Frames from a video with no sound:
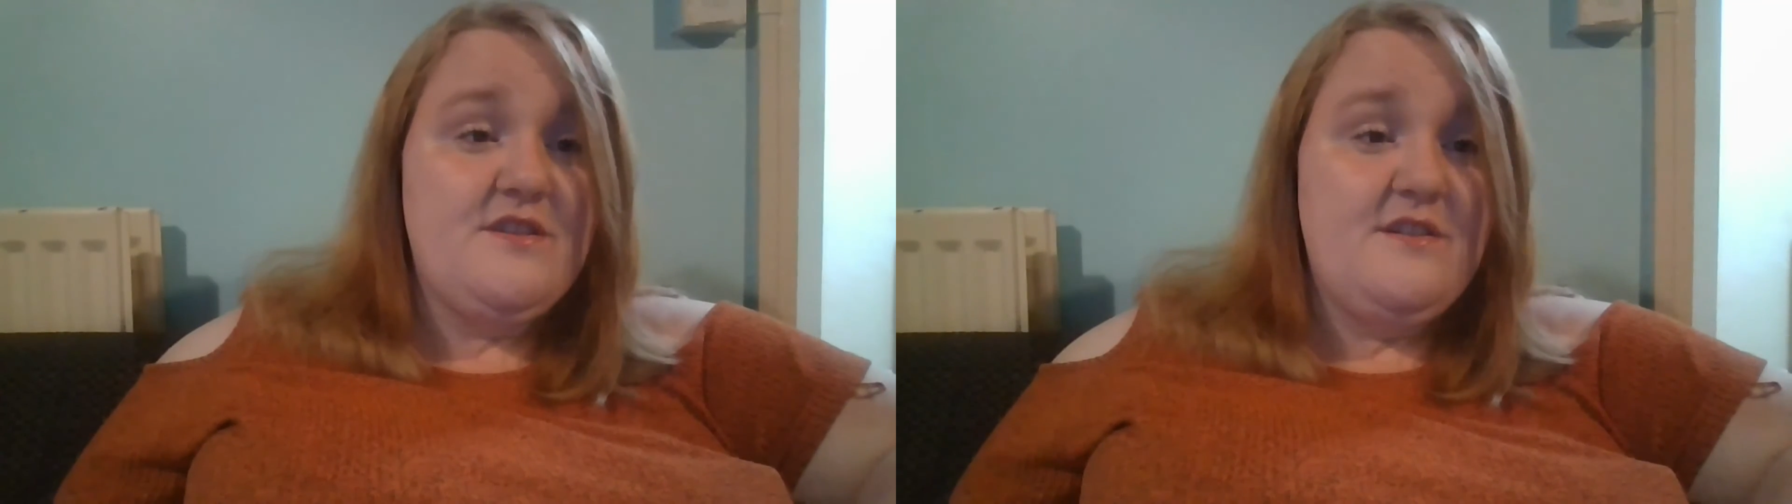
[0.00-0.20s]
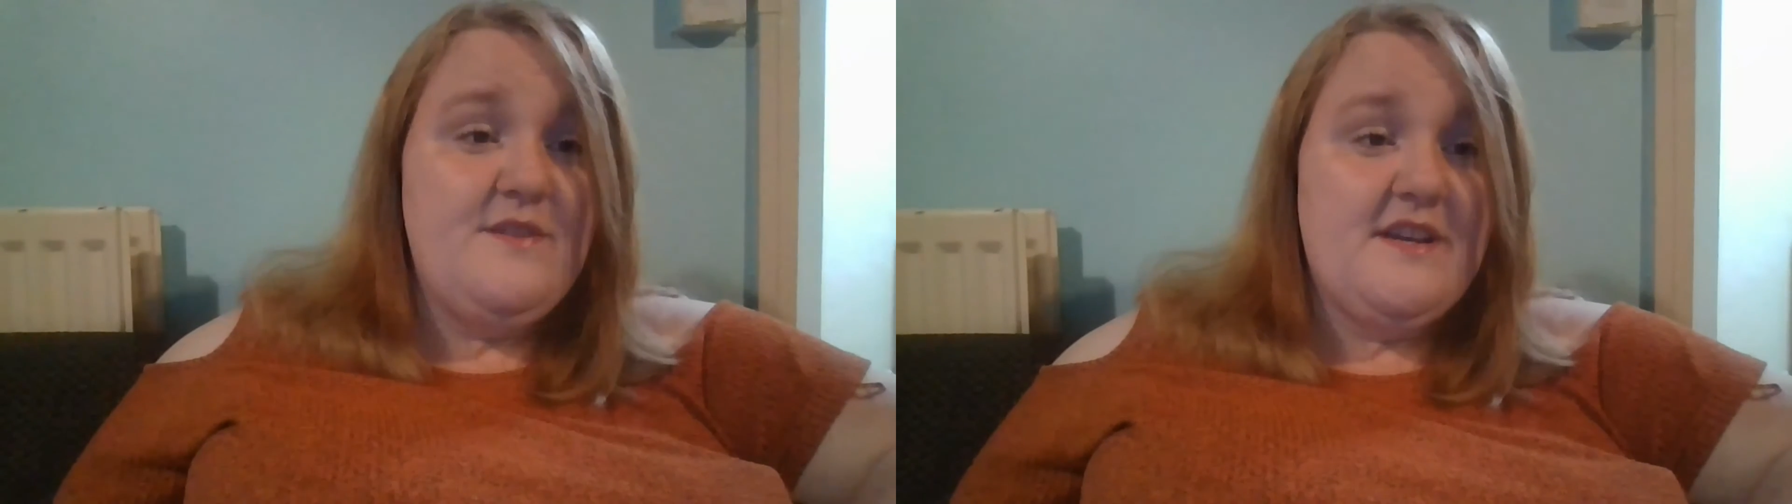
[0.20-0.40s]

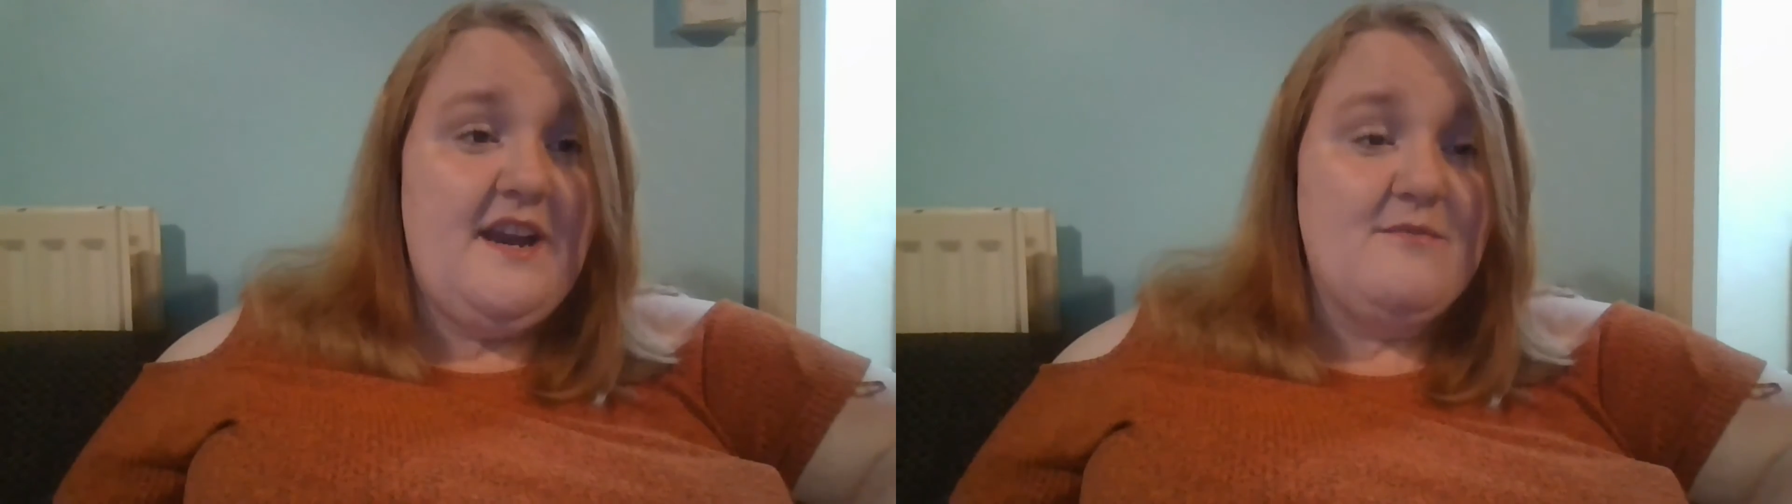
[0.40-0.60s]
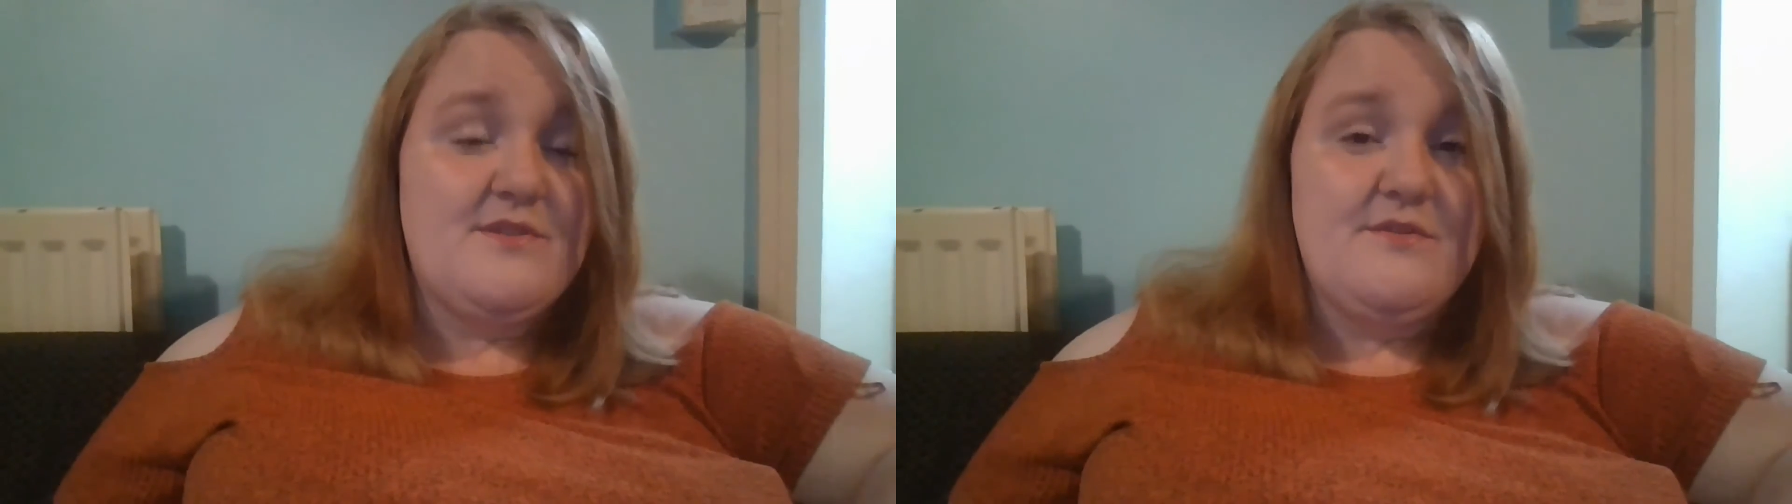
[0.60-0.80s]
to other
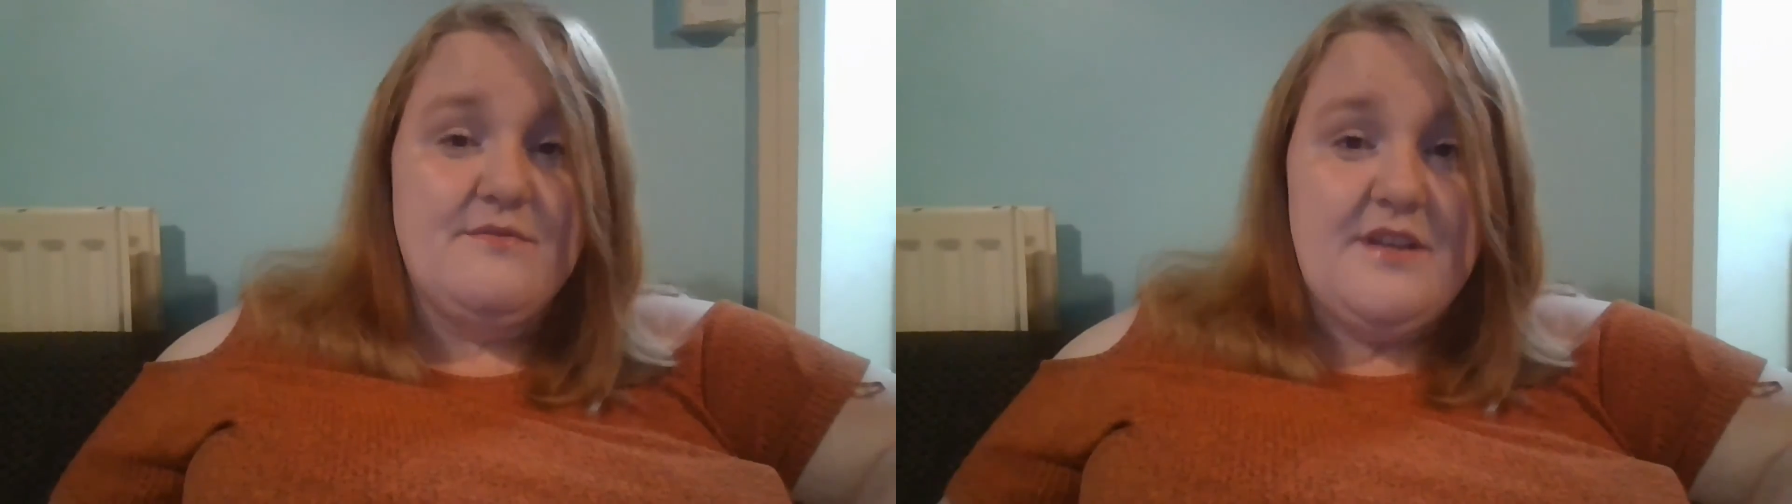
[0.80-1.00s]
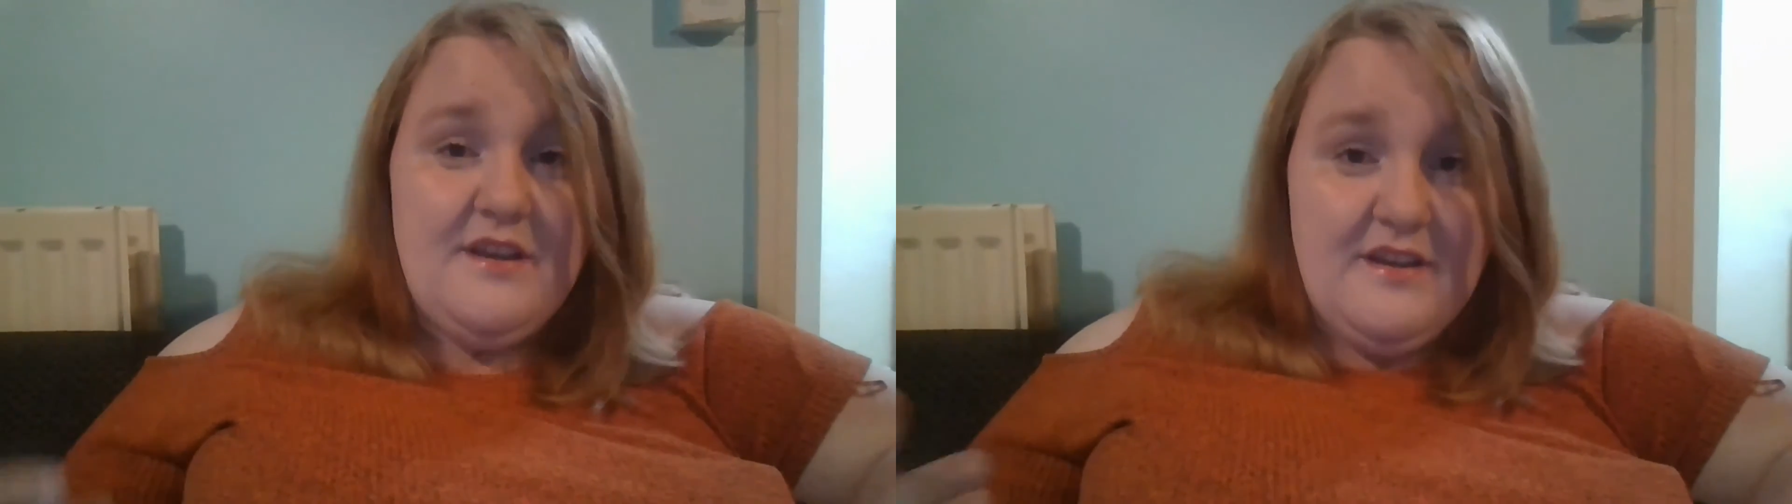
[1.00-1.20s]

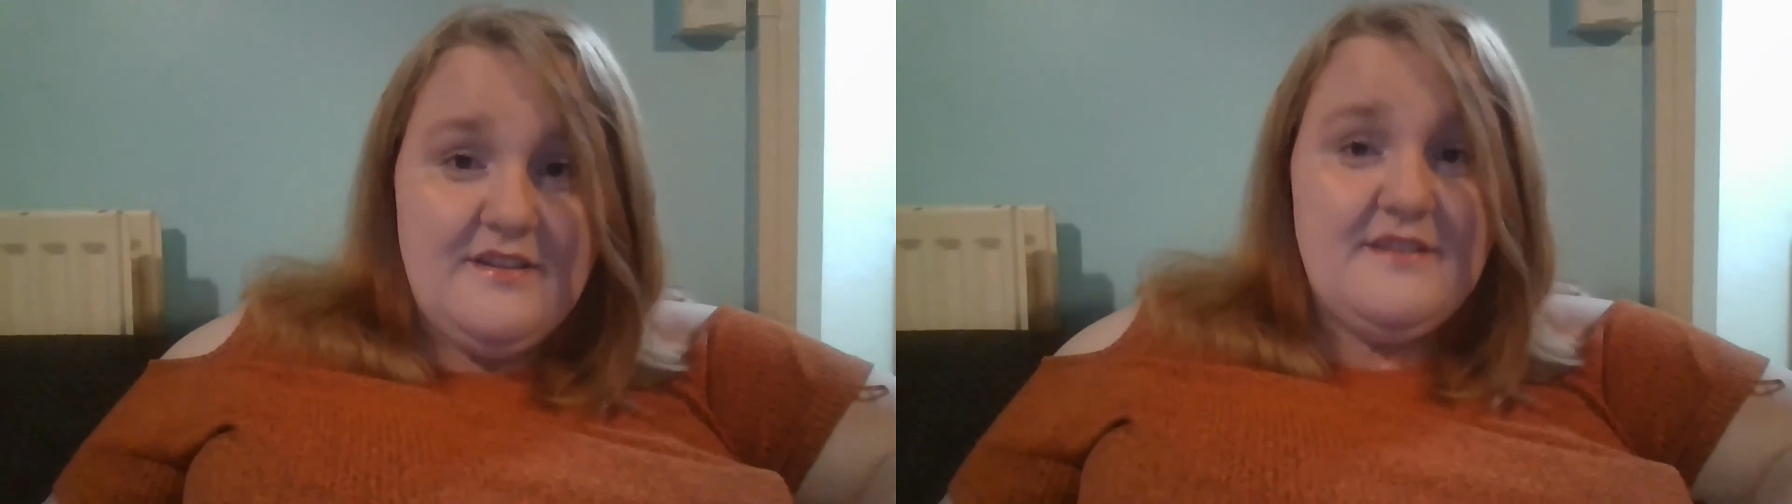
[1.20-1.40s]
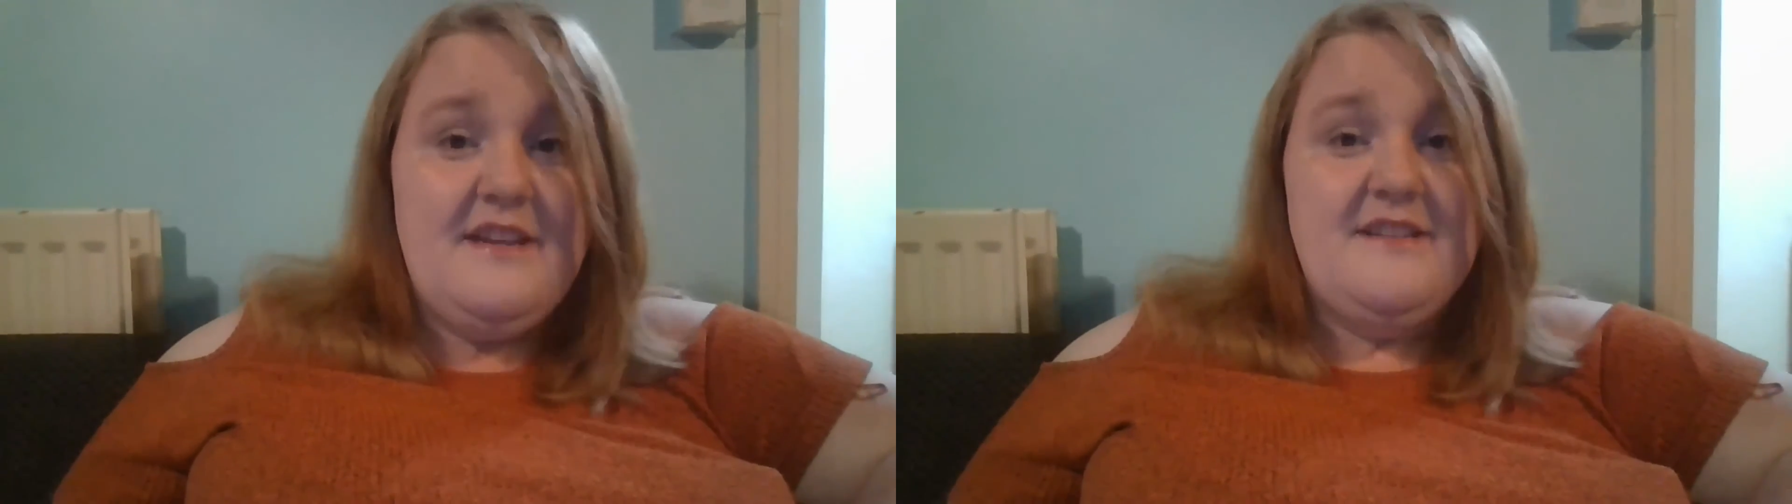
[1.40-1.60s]
councils?
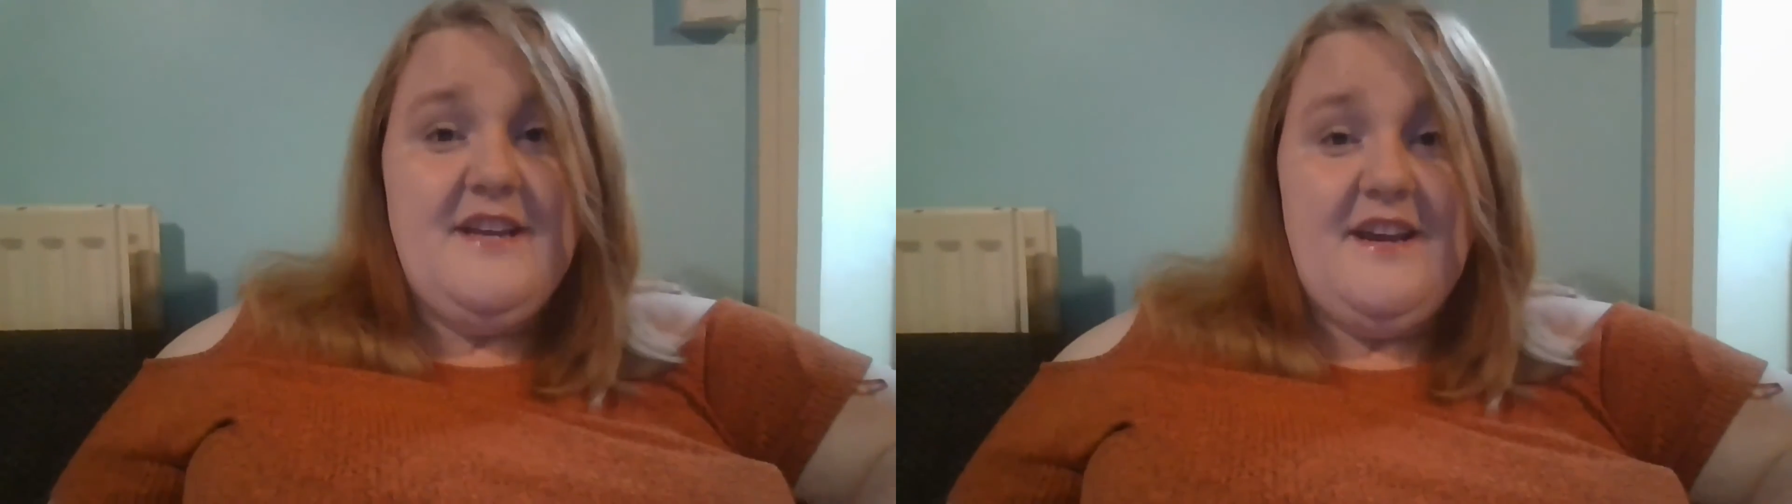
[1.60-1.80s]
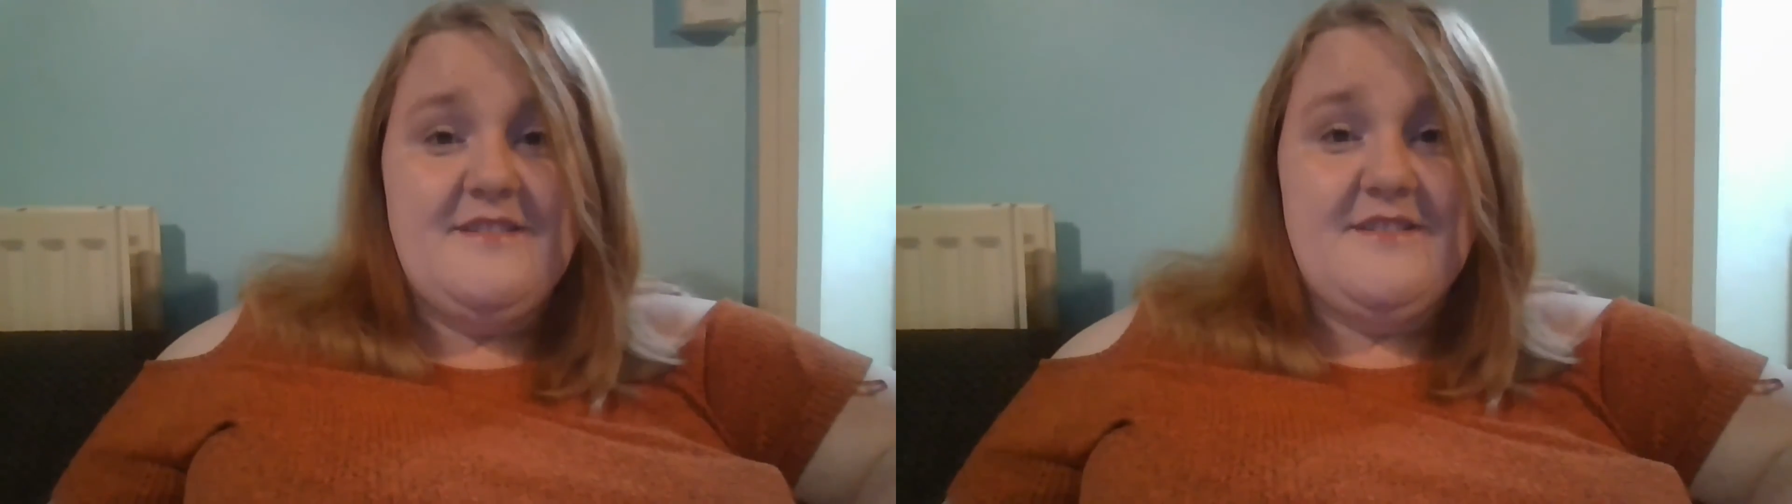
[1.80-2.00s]
Then
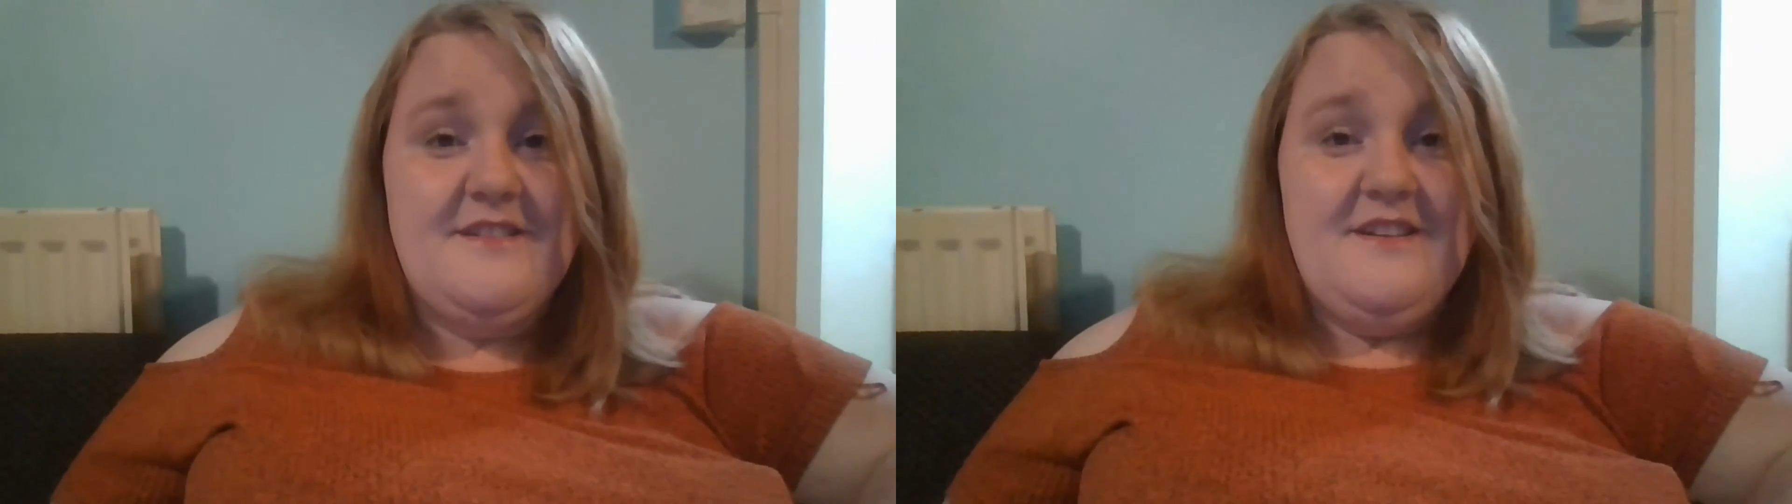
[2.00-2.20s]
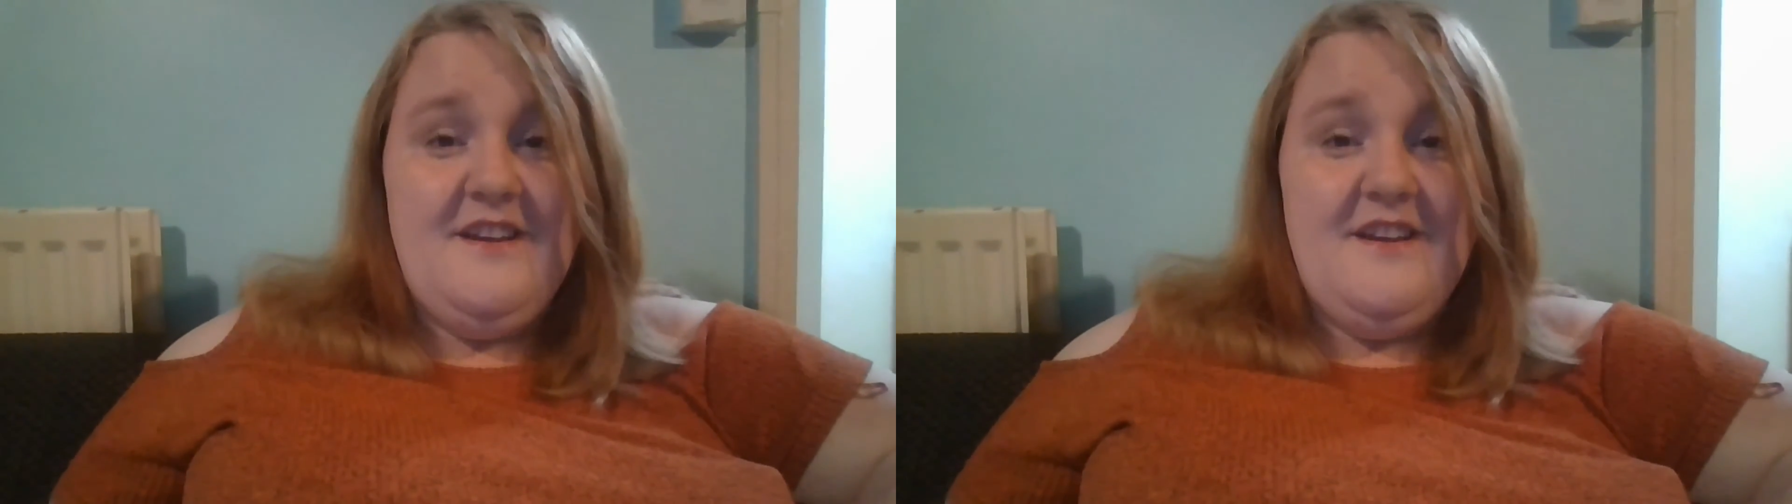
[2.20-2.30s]
yes.